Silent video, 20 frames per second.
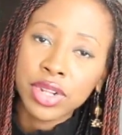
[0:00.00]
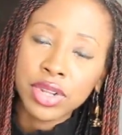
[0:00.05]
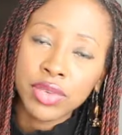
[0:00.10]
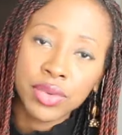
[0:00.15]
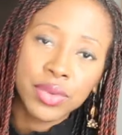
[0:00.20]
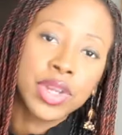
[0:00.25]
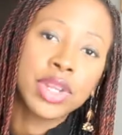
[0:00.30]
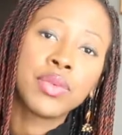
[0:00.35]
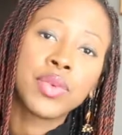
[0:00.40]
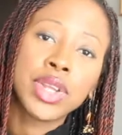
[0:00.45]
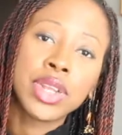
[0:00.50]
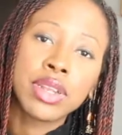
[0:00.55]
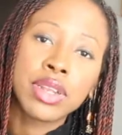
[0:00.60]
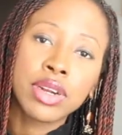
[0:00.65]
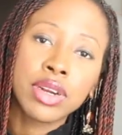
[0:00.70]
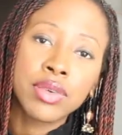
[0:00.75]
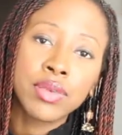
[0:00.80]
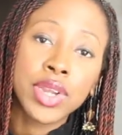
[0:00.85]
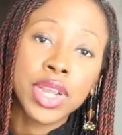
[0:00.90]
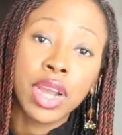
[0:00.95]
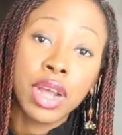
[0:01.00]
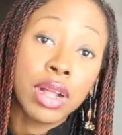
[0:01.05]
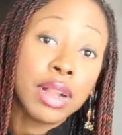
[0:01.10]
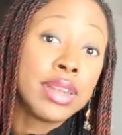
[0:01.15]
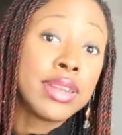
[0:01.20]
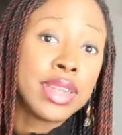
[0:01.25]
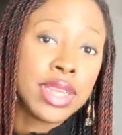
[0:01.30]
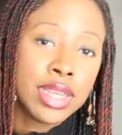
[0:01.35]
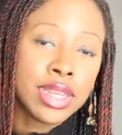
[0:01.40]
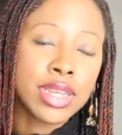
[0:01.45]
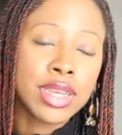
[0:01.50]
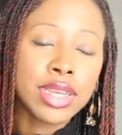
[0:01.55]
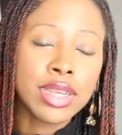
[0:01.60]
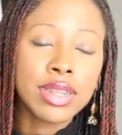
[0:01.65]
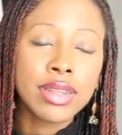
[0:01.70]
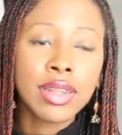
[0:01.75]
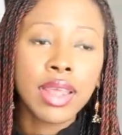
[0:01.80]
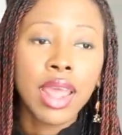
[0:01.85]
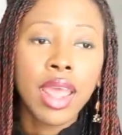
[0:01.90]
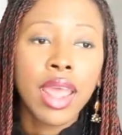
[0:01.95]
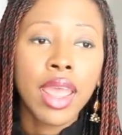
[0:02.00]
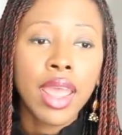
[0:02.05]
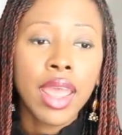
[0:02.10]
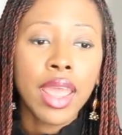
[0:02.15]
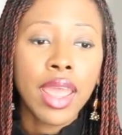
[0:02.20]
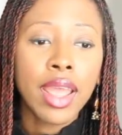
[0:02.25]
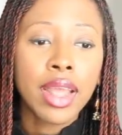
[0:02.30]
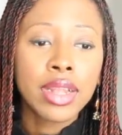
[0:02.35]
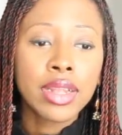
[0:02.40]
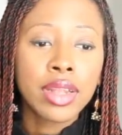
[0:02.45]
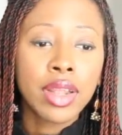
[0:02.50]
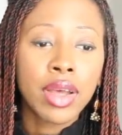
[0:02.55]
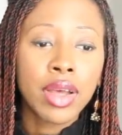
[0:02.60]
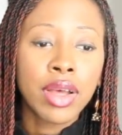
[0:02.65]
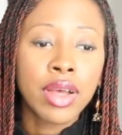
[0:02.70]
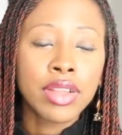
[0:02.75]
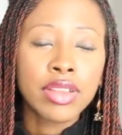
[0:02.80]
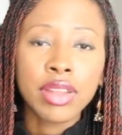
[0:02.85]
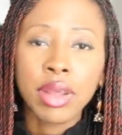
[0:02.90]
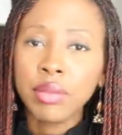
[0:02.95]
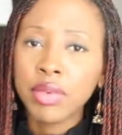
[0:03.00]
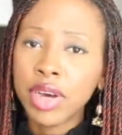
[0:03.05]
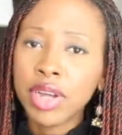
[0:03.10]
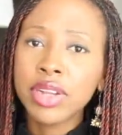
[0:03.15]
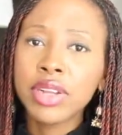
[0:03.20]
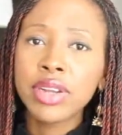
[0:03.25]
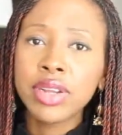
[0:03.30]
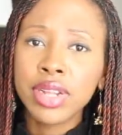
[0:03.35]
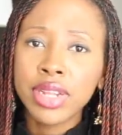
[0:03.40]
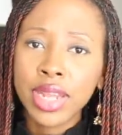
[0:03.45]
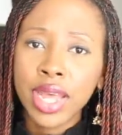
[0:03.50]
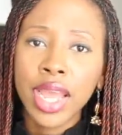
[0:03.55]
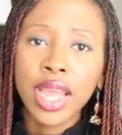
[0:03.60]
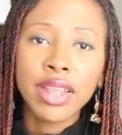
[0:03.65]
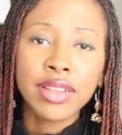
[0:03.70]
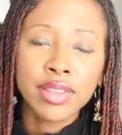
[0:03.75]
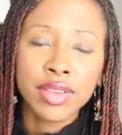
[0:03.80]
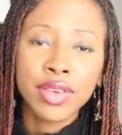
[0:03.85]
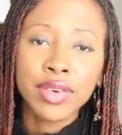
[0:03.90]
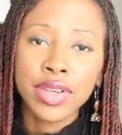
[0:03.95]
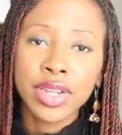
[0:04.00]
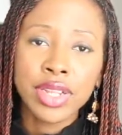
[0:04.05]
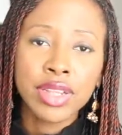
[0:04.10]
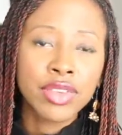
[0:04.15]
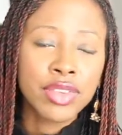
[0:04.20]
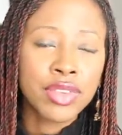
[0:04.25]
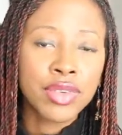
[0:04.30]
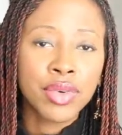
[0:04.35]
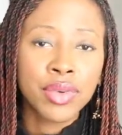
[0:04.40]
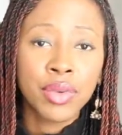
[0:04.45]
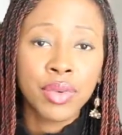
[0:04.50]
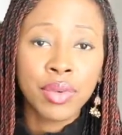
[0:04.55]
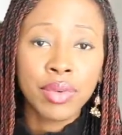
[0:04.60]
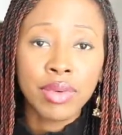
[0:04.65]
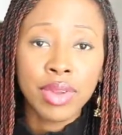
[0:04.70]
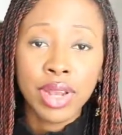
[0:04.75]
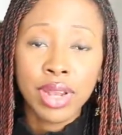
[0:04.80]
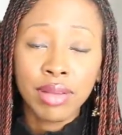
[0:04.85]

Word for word: during winter, we all need it and uh, some other nice goodies so